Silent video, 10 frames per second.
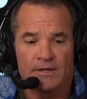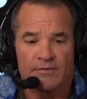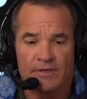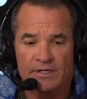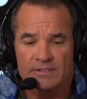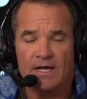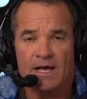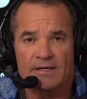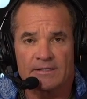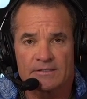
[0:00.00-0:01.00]
this
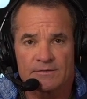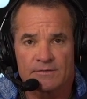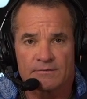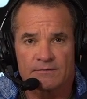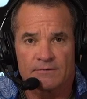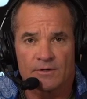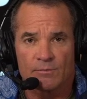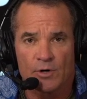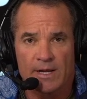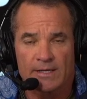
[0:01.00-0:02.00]
knot is going to
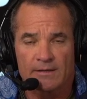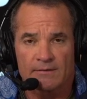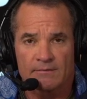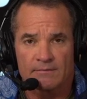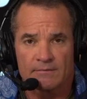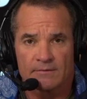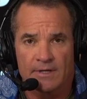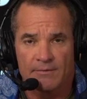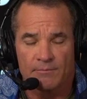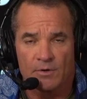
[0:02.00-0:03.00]
break
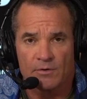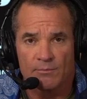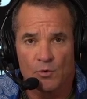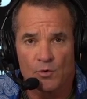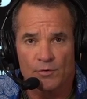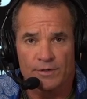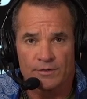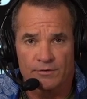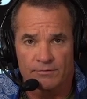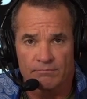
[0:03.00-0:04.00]
at more than
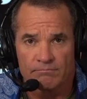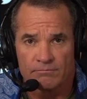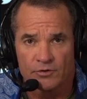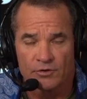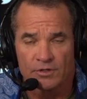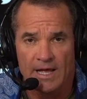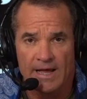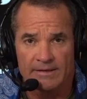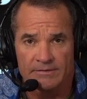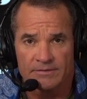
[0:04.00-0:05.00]
your
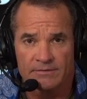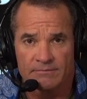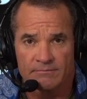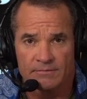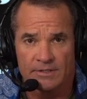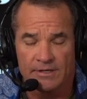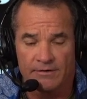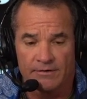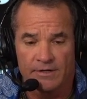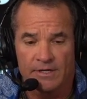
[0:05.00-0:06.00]
class
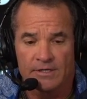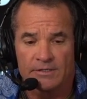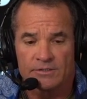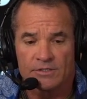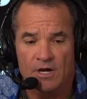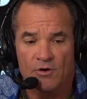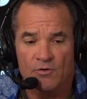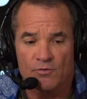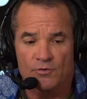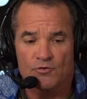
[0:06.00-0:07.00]
leader.
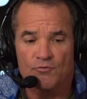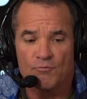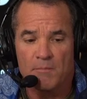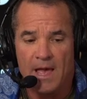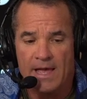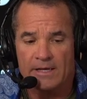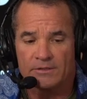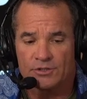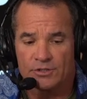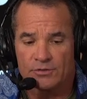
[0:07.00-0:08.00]
So you may
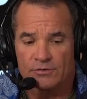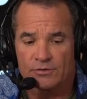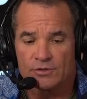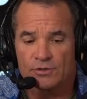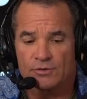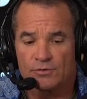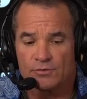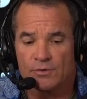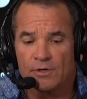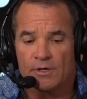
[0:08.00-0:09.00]
choose
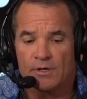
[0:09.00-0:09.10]
to